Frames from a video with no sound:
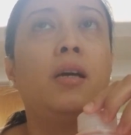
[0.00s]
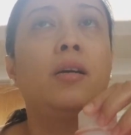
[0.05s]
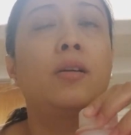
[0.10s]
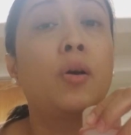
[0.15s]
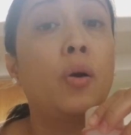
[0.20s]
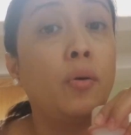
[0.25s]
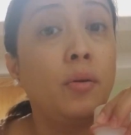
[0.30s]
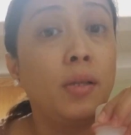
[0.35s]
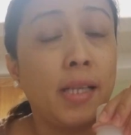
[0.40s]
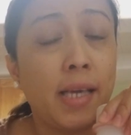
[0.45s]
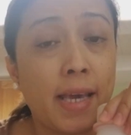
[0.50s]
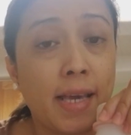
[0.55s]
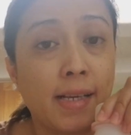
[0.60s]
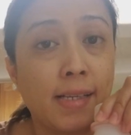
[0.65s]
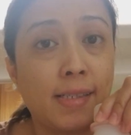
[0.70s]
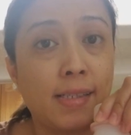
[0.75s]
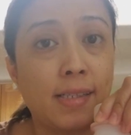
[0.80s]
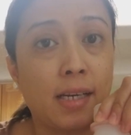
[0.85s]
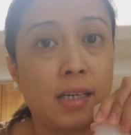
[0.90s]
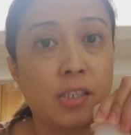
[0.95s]

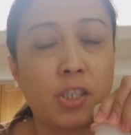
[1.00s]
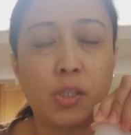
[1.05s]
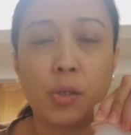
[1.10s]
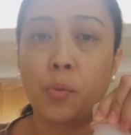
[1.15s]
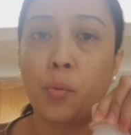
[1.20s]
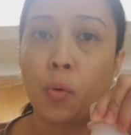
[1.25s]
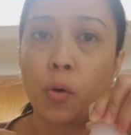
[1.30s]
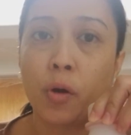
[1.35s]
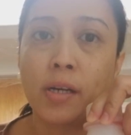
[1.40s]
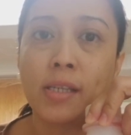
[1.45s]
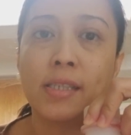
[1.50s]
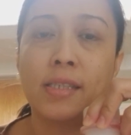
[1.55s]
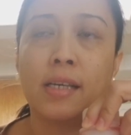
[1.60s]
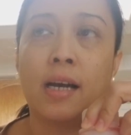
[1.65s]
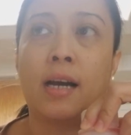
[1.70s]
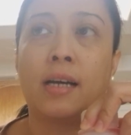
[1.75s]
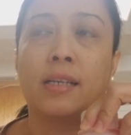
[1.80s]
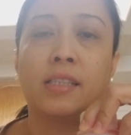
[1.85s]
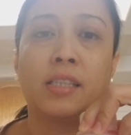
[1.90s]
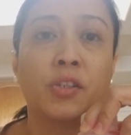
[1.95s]
colleagues, she works
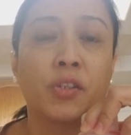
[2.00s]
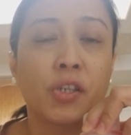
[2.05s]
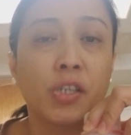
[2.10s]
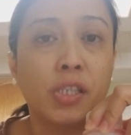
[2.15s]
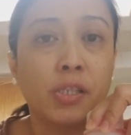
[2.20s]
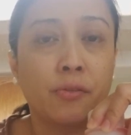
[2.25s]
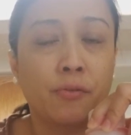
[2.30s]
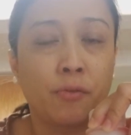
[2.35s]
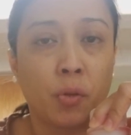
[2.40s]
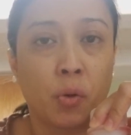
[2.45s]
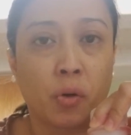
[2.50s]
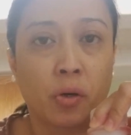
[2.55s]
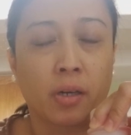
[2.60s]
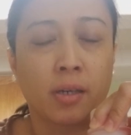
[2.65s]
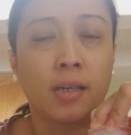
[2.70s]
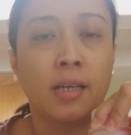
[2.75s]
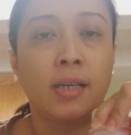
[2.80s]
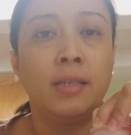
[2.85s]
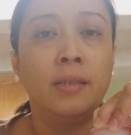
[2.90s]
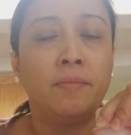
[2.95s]
as a nurse
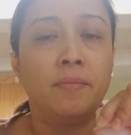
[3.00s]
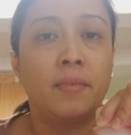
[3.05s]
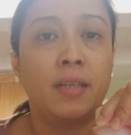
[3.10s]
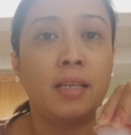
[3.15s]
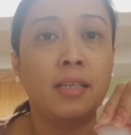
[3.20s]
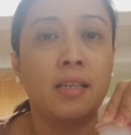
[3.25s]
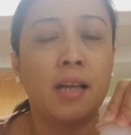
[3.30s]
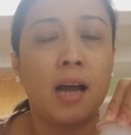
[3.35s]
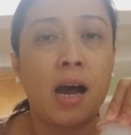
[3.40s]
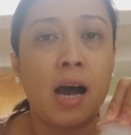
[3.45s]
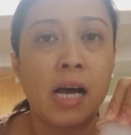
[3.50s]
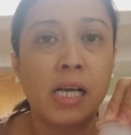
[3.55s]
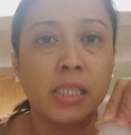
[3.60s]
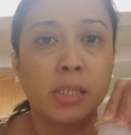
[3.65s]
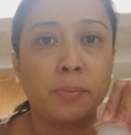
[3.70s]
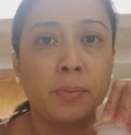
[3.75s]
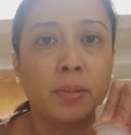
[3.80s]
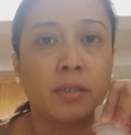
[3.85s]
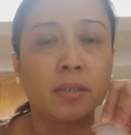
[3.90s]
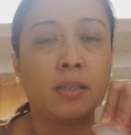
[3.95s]
floor in the
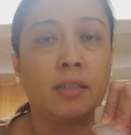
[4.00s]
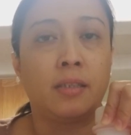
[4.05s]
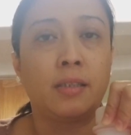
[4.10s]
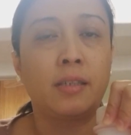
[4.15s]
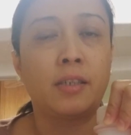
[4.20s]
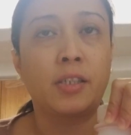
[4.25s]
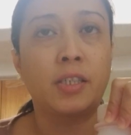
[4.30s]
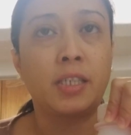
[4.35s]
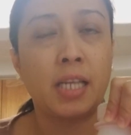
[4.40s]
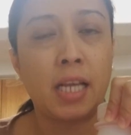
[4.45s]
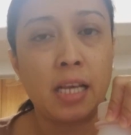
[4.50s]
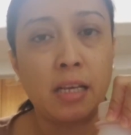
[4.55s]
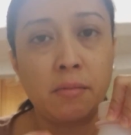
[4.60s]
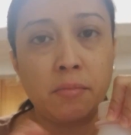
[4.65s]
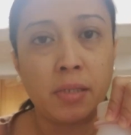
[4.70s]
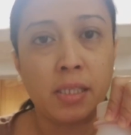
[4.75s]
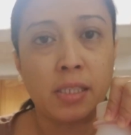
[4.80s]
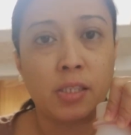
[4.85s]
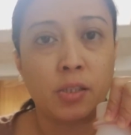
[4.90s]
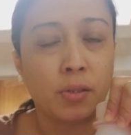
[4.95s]
hospital. Her
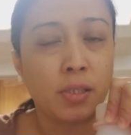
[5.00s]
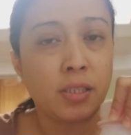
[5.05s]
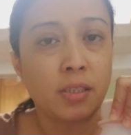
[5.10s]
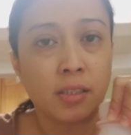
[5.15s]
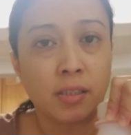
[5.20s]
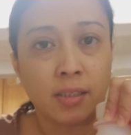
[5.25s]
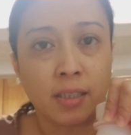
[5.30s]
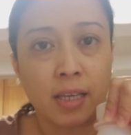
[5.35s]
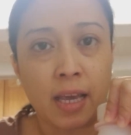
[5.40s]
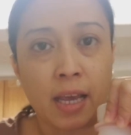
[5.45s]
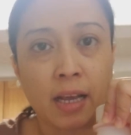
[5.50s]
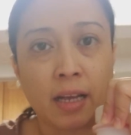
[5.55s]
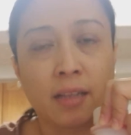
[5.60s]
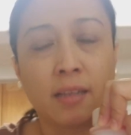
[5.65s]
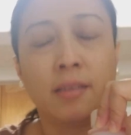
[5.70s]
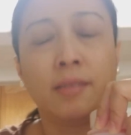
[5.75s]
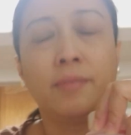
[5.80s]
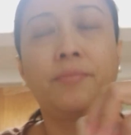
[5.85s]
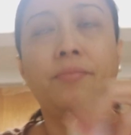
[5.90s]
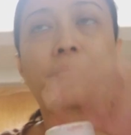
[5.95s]
name is Crystal
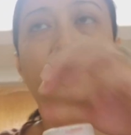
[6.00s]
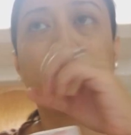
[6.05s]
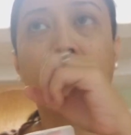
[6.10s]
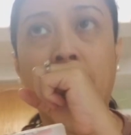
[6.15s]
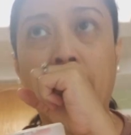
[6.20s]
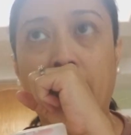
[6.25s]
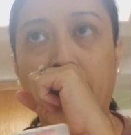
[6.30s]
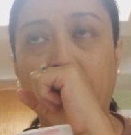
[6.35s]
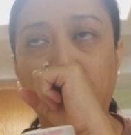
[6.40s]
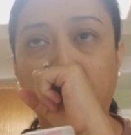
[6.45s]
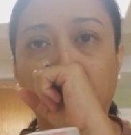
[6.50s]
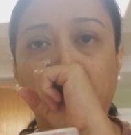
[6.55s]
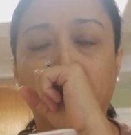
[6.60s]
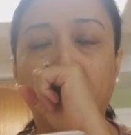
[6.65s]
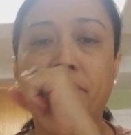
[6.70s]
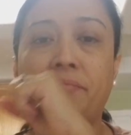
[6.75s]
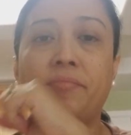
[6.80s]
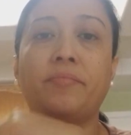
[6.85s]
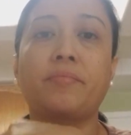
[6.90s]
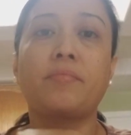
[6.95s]
Gale. Okay.
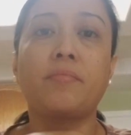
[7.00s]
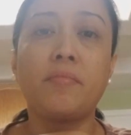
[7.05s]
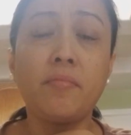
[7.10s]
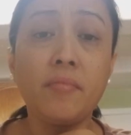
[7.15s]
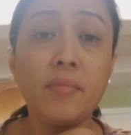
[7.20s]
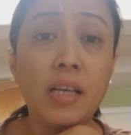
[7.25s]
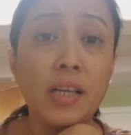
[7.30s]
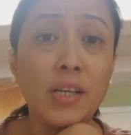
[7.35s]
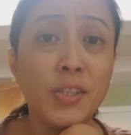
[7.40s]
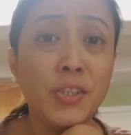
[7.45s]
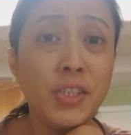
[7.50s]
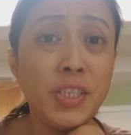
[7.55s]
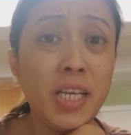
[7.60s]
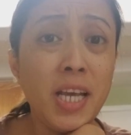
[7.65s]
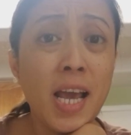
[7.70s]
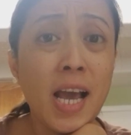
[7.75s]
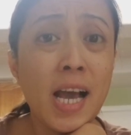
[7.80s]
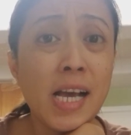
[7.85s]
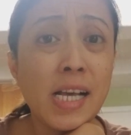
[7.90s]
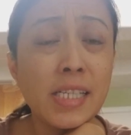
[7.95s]

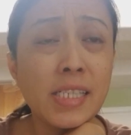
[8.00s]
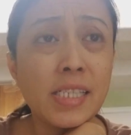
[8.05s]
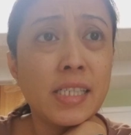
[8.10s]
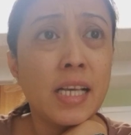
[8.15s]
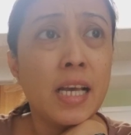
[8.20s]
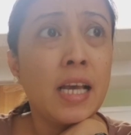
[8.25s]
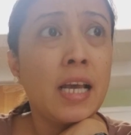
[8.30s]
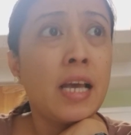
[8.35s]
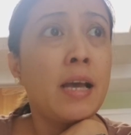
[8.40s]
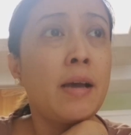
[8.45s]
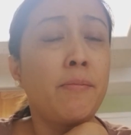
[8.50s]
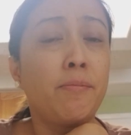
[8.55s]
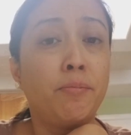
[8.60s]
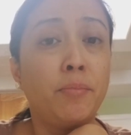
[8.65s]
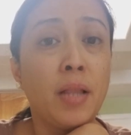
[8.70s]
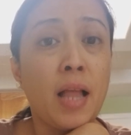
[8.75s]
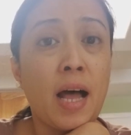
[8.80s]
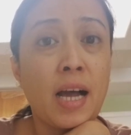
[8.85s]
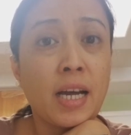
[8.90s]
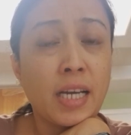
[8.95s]
She has
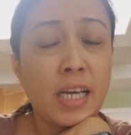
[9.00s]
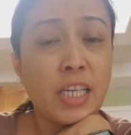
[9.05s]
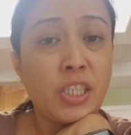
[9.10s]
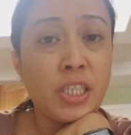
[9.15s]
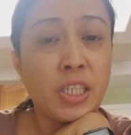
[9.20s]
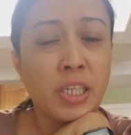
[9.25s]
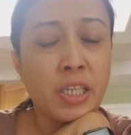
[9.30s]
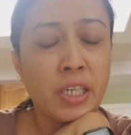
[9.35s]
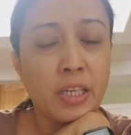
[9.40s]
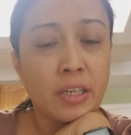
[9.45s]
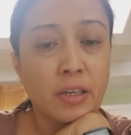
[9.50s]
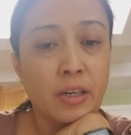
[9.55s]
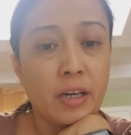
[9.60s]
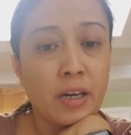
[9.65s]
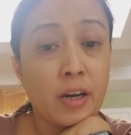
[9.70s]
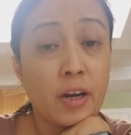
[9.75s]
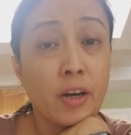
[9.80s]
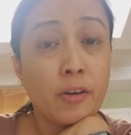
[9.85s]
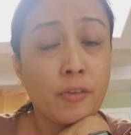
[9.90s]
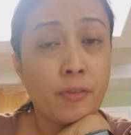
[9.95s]
blockage in
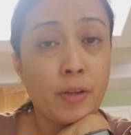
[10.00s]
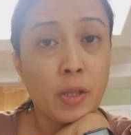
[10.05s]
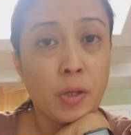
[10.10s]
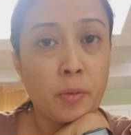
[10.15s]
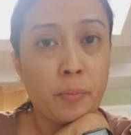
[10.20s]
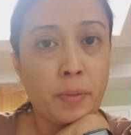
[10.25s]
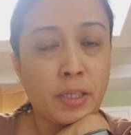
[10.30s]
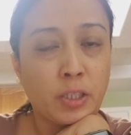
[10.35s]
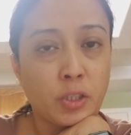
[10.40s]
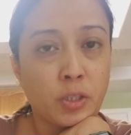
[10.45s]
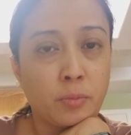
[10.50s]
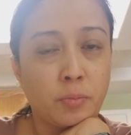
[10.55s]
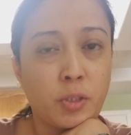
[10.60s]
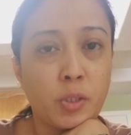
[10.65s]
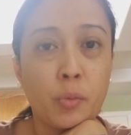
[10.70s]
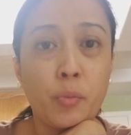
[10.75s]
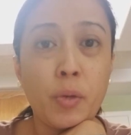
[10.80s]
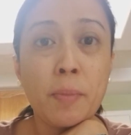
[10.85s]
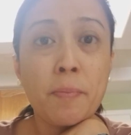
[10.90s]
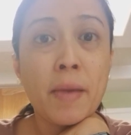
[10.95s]
her fallopian tube.
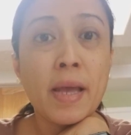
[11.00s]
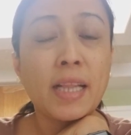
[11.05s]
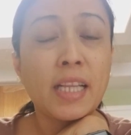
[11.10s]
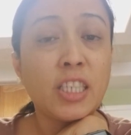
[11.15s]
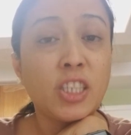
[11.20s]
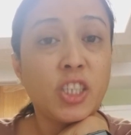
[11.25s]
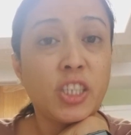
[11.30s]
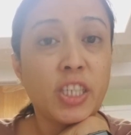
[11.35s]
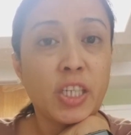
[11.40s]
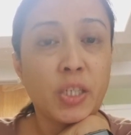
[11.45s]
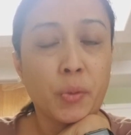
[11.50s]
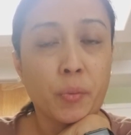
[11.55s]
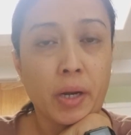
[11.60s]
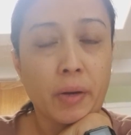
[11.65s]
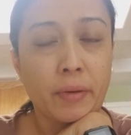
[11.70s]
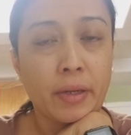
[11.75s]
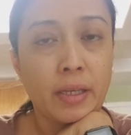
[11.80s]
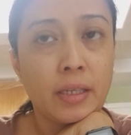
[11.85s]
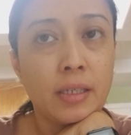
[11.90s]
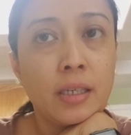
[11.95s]
So we met in
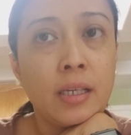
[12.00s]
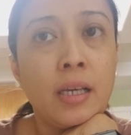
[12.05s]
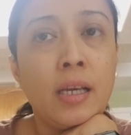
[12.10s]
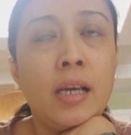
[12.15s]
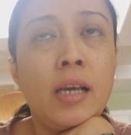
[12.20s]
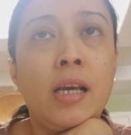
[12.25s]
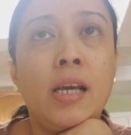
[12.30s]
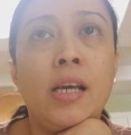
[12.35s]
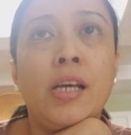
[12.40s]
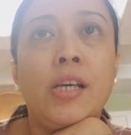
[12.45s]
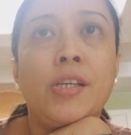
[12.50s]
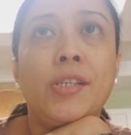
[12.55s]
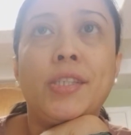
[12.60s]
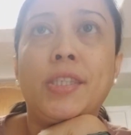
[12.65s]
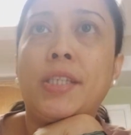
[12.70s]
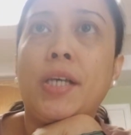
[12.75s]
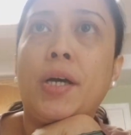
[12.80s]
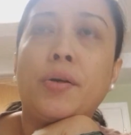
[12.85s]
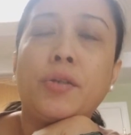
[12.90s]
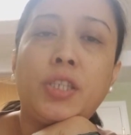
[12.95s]
January.
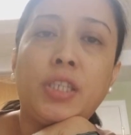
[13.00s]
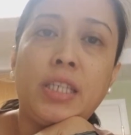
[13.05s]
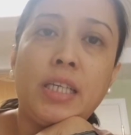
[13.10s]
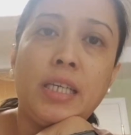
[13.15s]
So